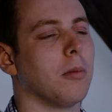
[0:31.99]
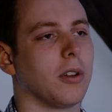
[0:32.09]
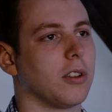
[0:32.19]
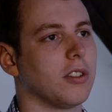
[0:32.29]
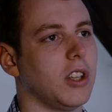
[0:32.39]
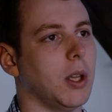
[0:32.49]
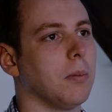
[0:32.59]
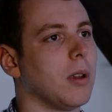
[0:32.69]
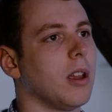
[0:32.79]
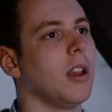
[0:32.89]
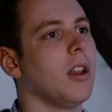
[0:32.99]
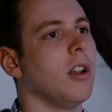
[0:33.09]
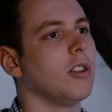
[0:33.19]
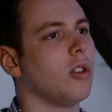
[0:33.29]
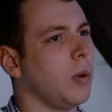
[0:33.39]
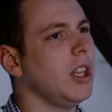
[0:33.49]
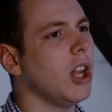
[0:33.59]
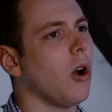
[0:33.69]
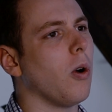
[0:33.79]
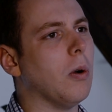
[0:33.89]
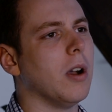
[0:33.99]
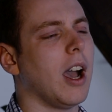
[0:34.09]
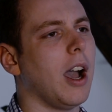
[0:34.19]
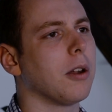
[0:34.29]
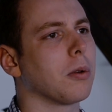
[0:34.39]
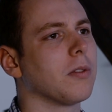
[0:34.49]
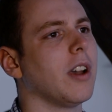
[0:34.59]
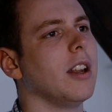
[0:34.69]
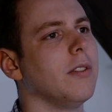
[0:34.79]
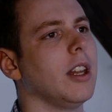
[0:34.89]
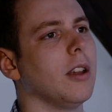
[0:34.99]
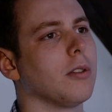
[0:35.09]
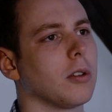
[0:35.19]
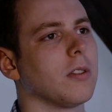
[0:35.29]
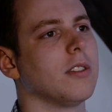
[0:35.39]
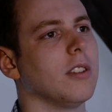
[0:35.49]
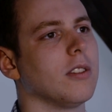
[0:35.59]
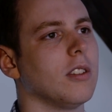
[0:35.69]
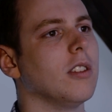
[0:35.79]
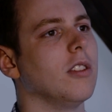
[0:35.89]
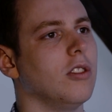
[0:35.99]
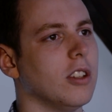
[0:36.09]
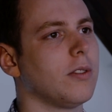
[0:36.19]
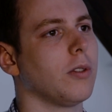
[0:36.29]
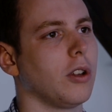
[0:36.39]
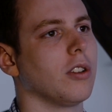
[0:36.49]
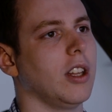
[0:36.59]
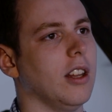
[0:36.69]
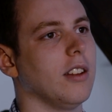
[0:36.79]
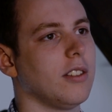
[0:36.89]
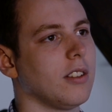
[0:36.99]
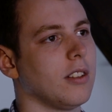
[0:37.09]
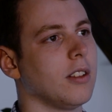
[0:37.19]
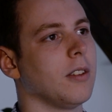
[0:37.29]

amongst our team. So we know how to provide video services just for your needs.